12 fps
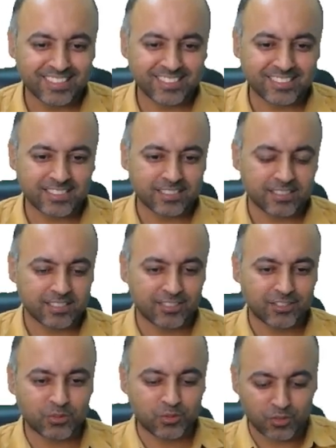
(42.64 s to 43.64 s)
Just
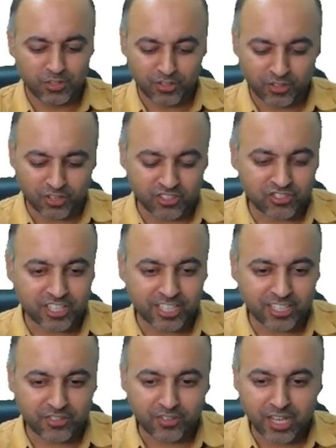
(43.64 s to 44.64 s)
to cross
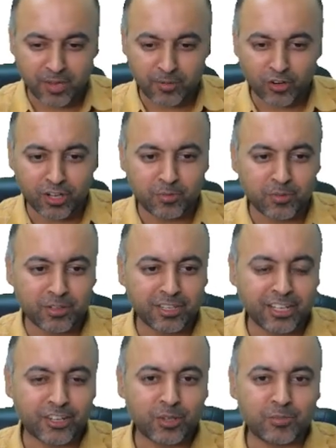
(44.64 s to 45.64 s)
check, am I
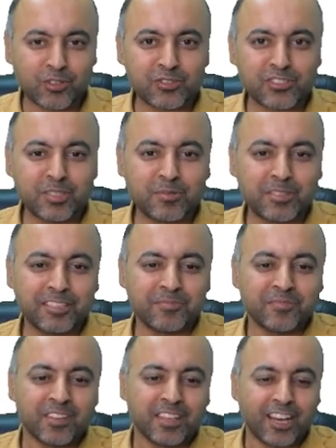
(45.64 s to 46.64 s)
audible? Are you able to see me?
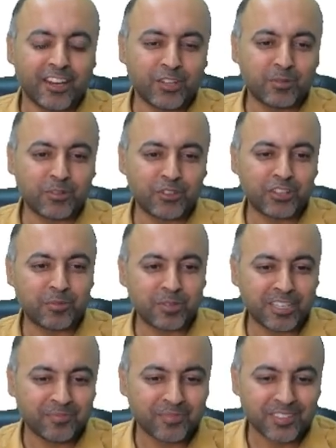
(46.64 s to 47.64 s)
Are you able to hear
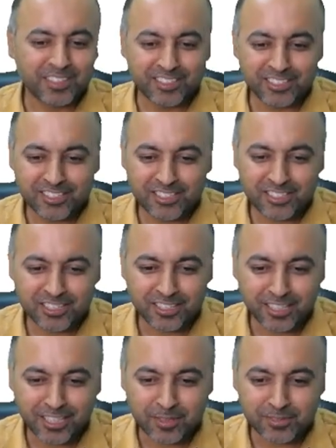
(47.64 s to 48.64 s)
me? Just
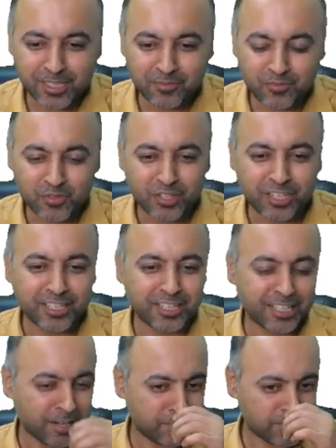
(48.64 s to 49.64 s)
a thumbs up would
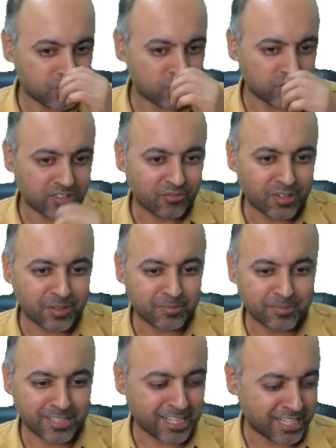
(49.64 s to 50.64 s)
help us to
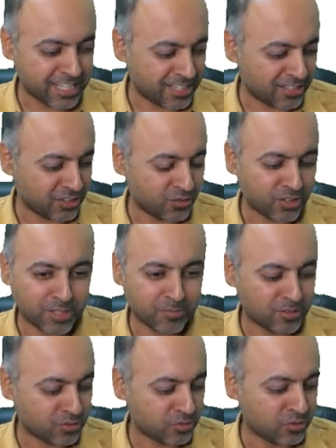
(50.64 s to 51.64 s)
confirm that you are
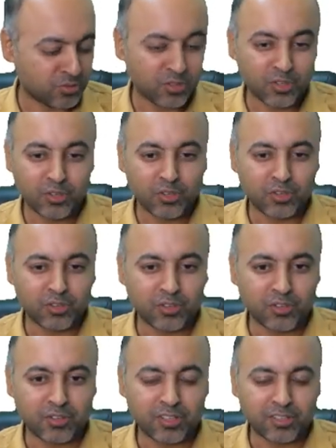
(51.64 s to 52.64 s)
able to
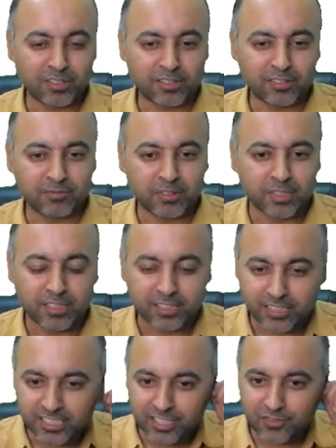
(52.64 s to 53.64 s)
uh,
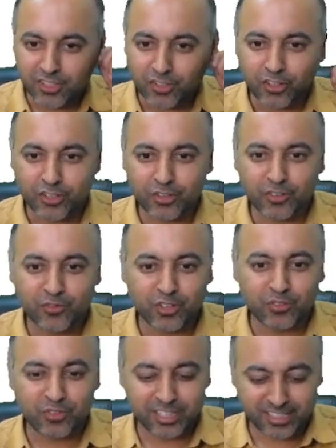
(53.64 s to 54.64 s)
receive the audio and
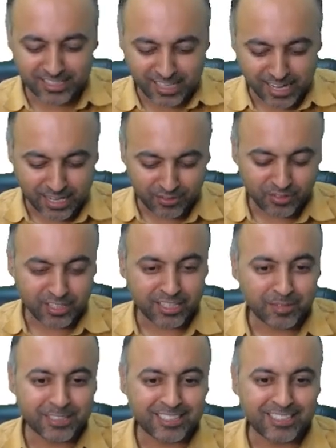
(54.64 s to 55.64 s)
video feeds, and we
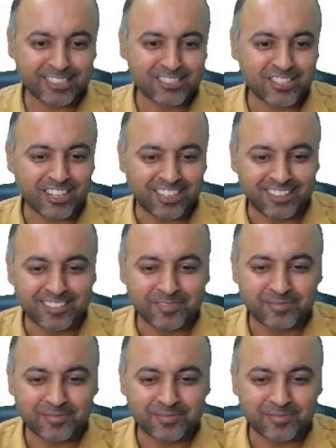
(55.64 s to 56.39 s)
can immediately start.